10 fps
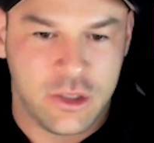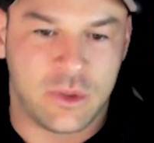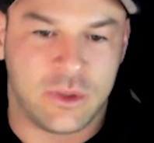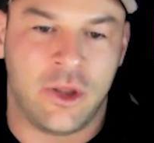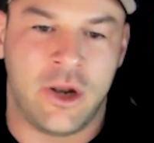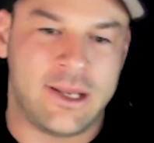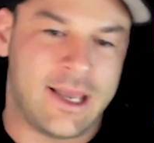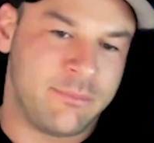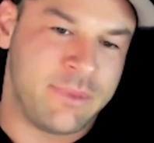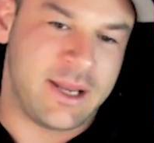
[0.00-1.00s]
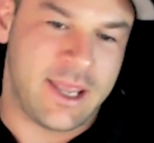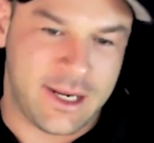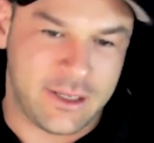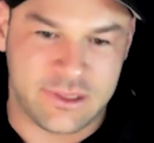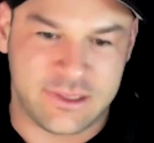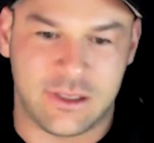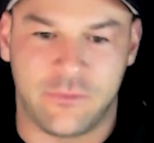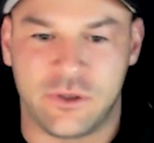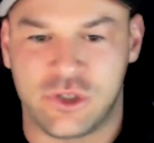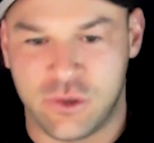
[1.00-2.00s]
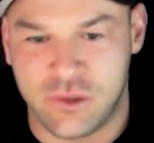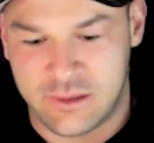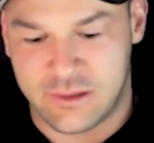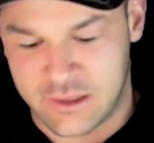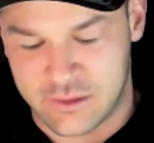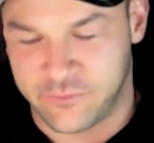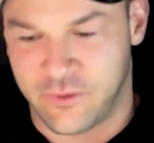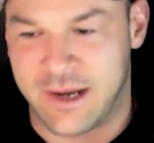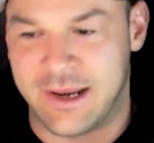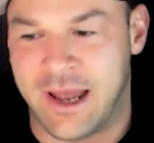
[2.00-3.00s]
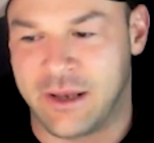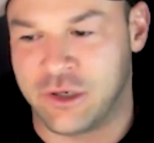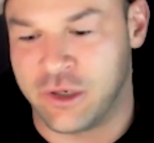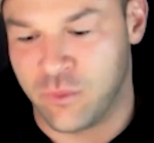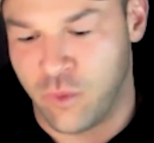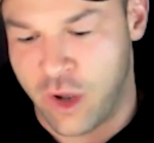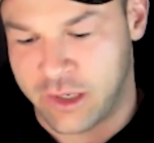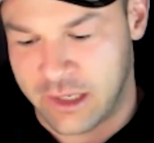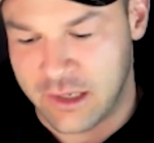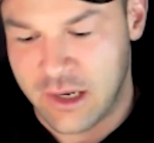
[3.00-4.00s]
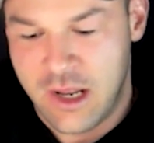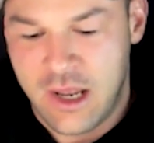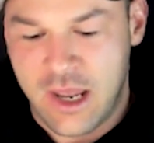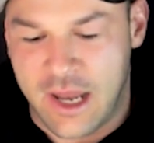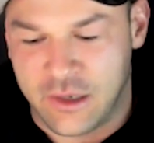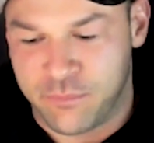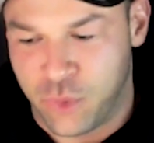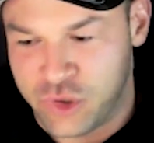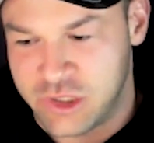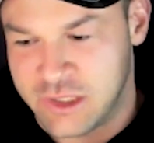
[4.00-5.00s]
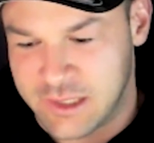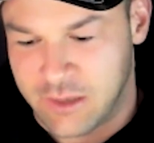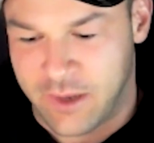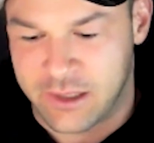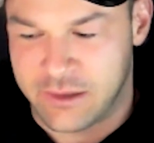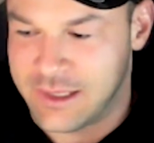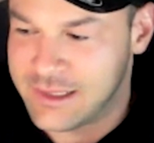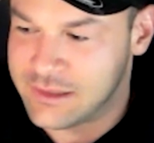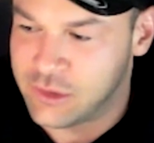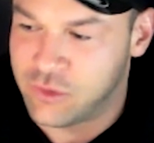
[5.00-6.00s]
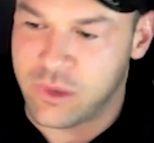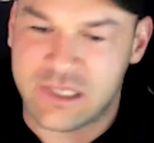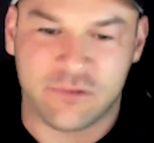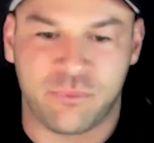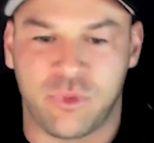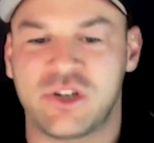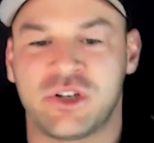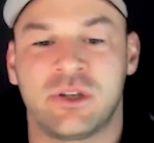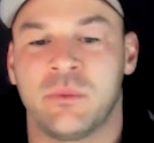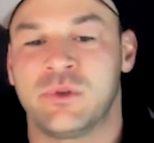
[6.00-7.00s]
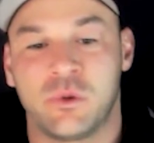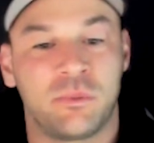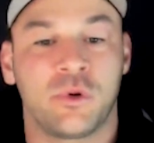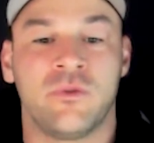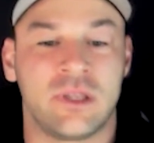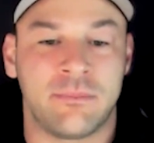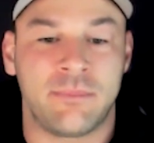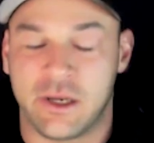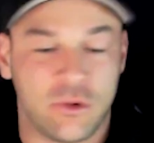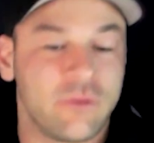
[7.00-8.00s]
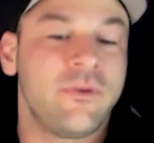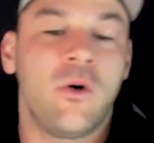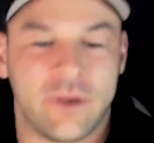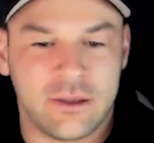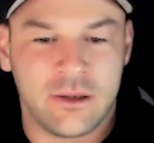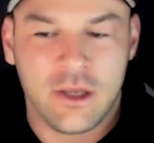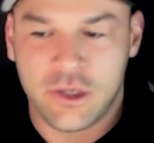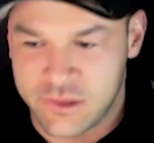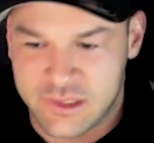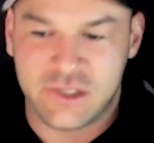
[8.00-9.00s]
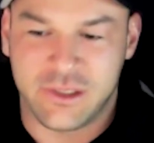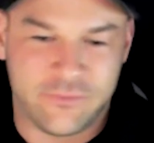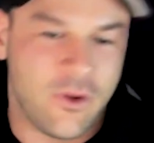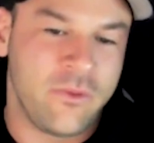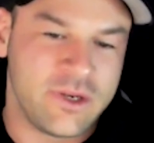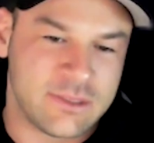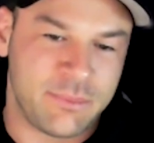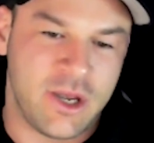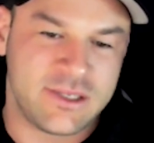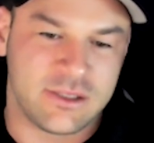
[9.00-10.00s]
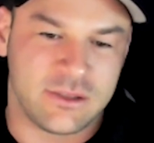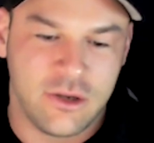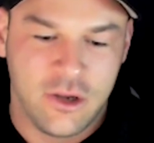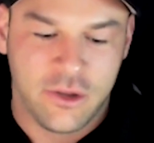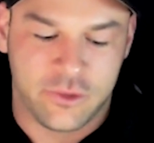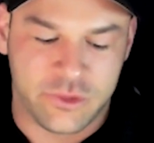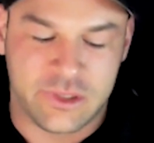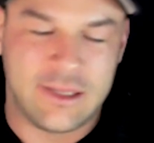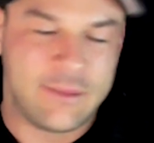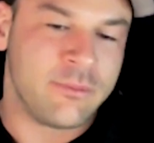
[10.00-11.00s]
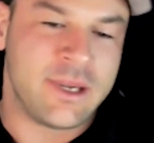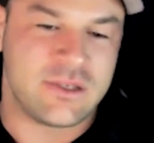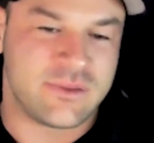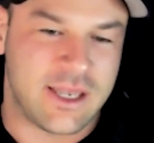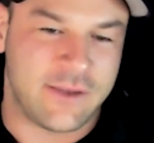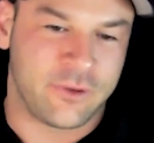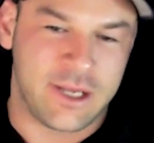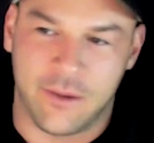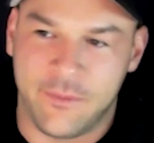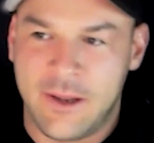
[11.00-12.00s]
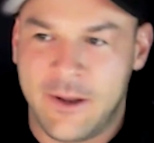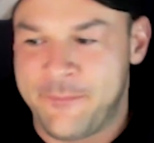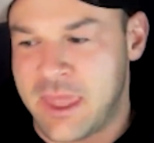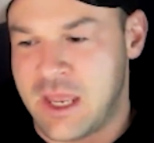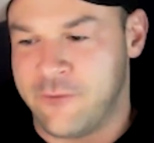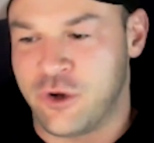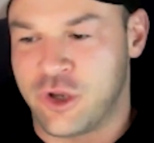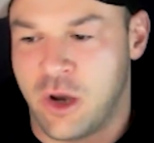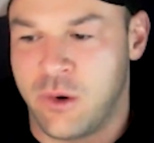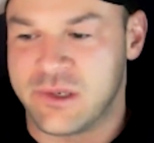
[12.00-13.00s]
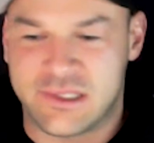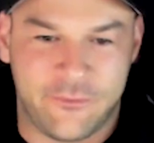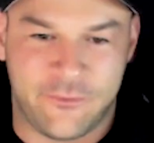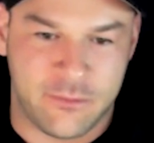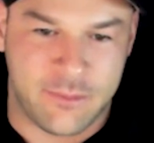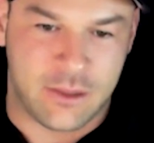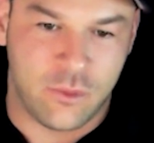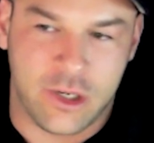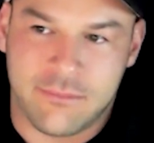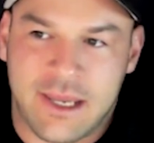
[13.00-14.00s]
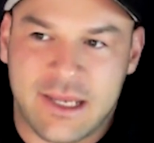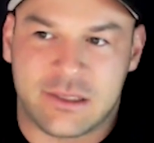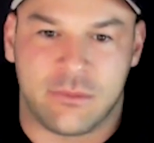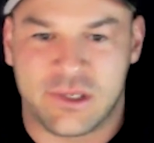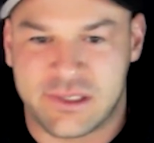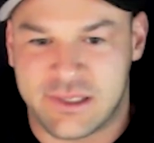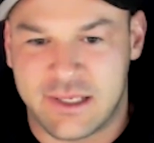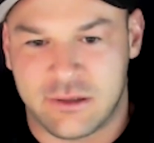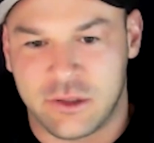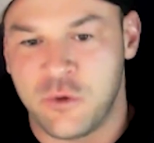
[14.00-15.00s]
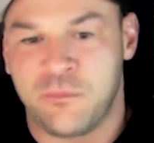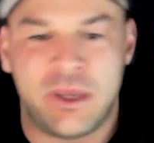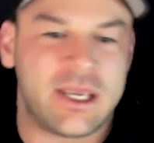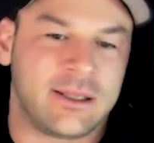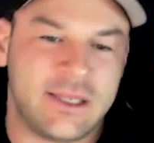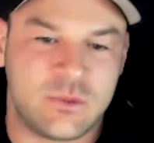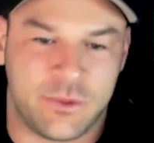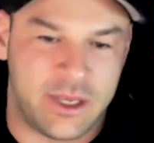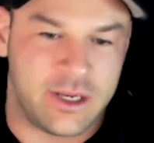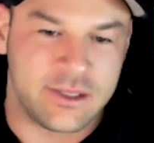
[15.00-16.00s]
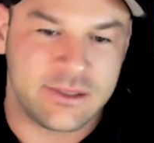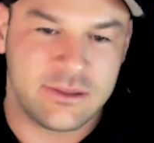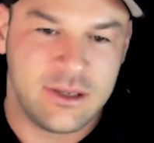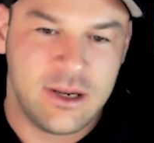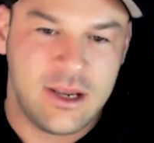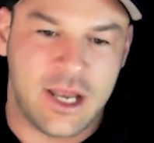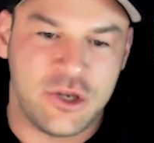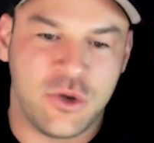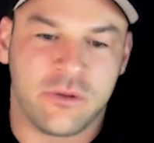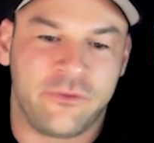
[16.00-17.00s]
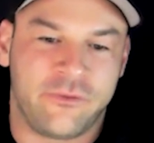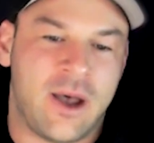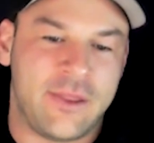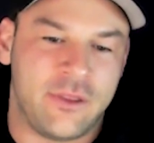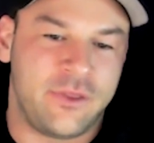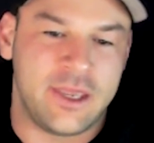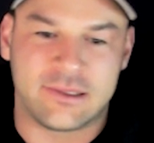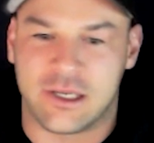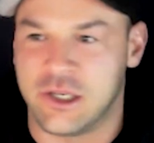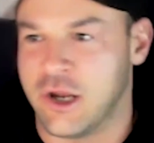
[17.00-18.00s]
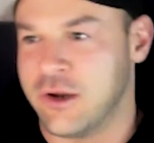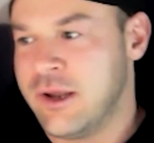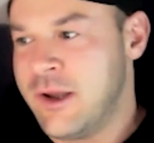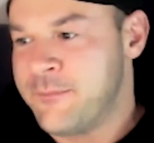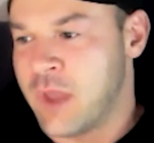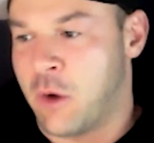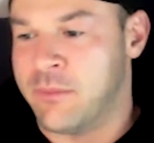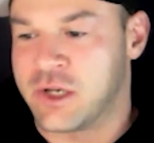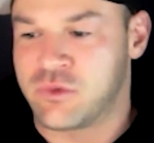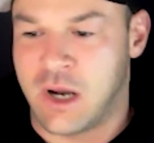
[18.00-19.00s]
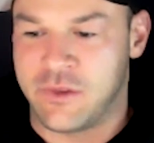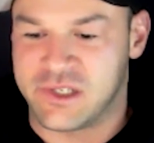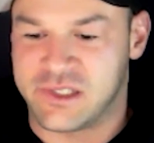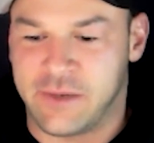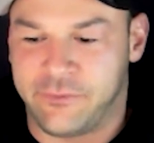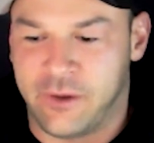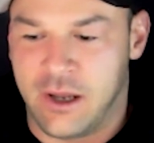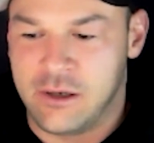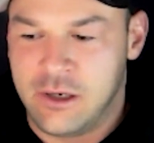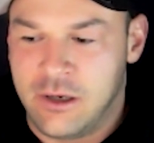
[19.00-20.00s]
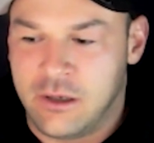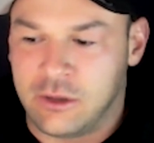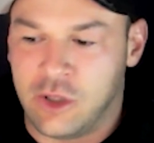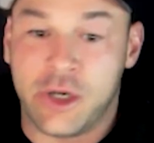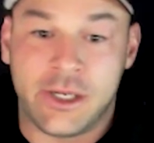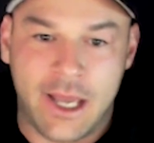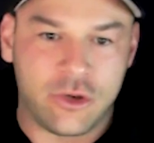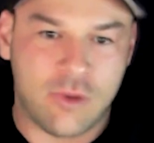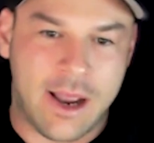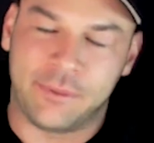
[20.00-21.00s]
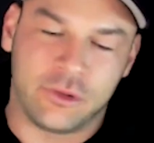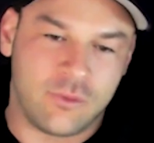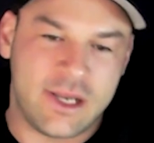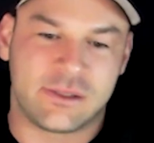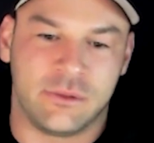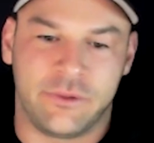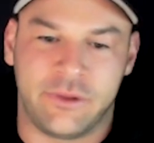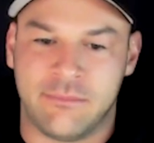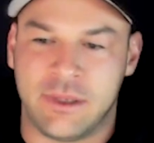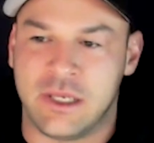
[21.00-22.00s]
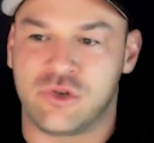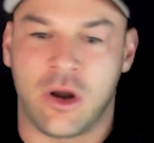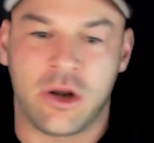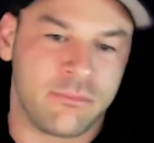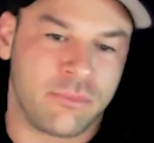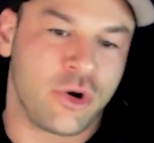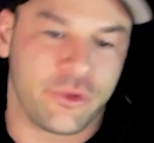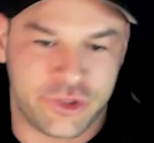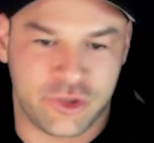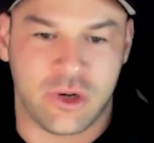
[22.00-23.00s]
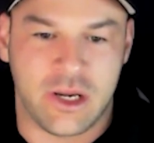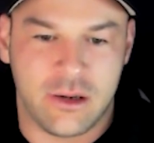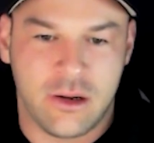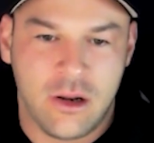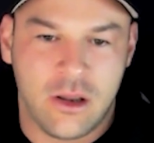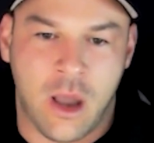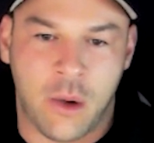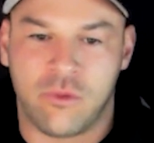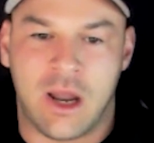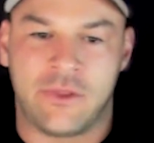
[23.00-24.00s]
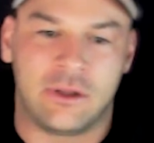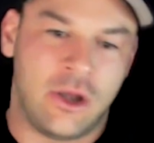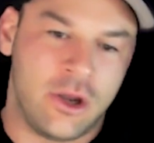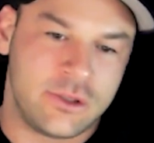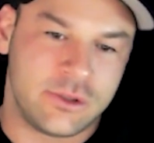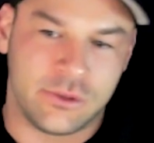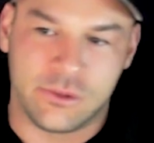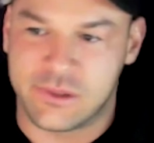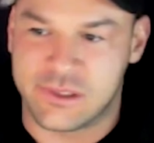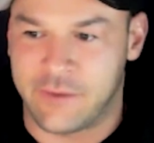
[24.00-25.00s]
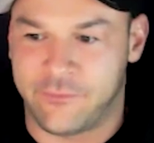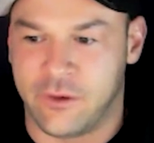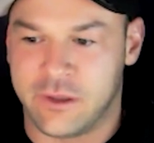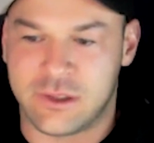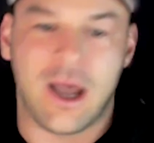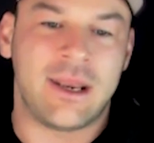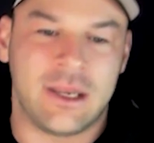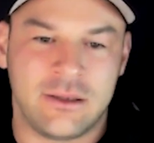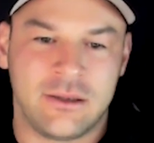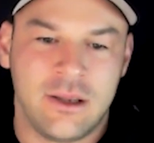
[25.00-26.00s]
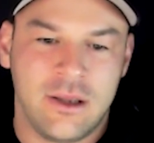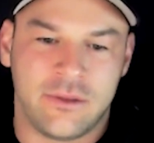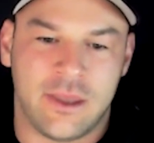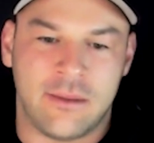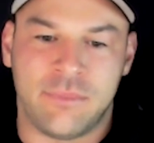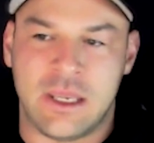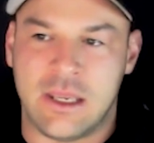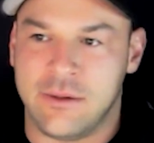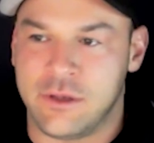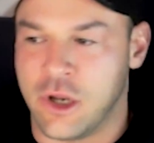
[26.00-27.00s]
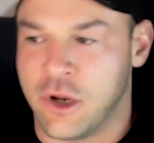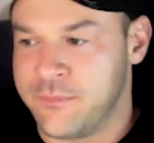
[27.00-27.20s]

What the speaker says: You're learning how to better handle yourself. You're choosing things to find out. You're working and pushing yourself under these degrees of pressure to improve and get better. You're evolving. You're essentially evolving as a person through a deliberate means of suffering. Now, if you're going to suffer no matter what, it makes the most sense that you pick at least what that is. And you can find the things like, I would much rather suffer learning how to grapple and wrestle than be drunk and broke on the street. I would rather learn to suffer dieting than be,